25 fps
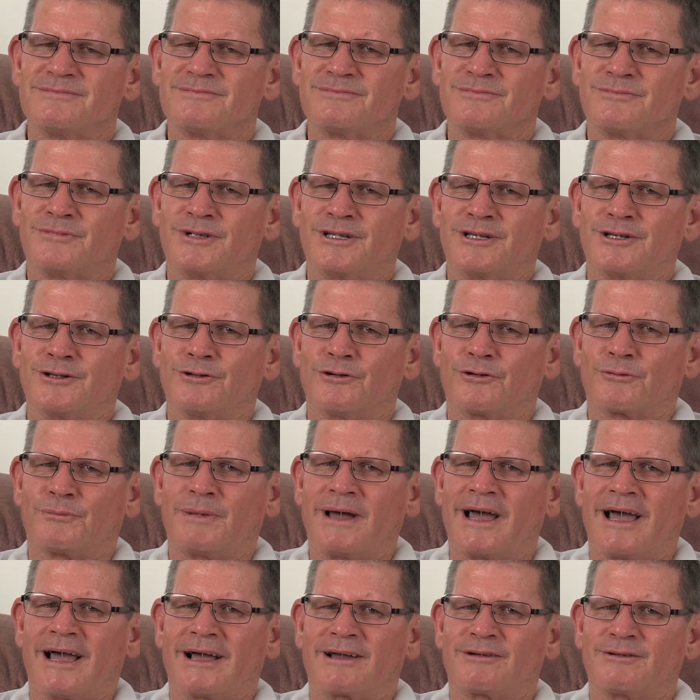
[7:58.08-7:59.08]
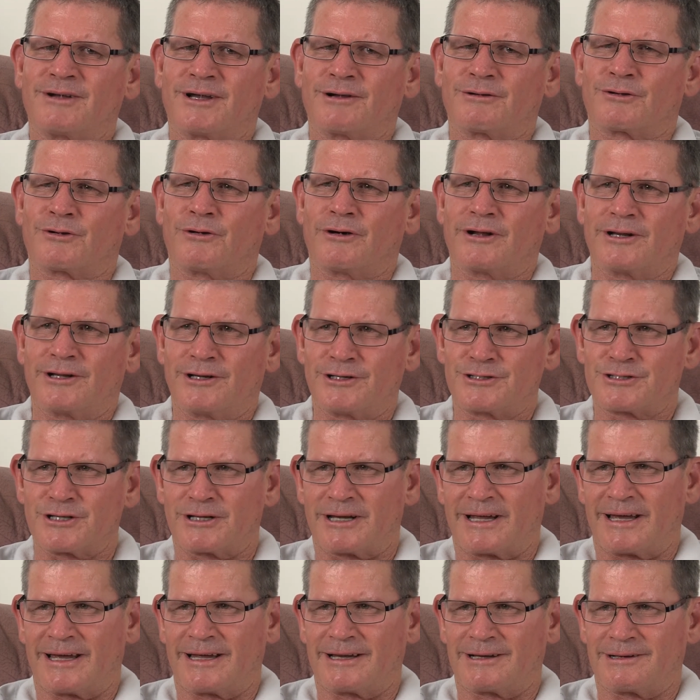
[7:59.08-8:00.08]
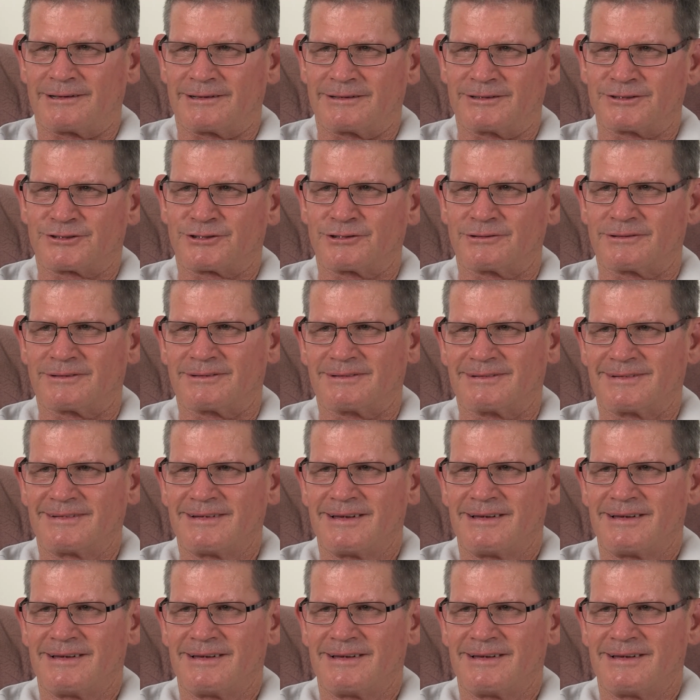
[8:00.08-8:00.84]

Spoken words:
when you look back, they were quite easy to handle until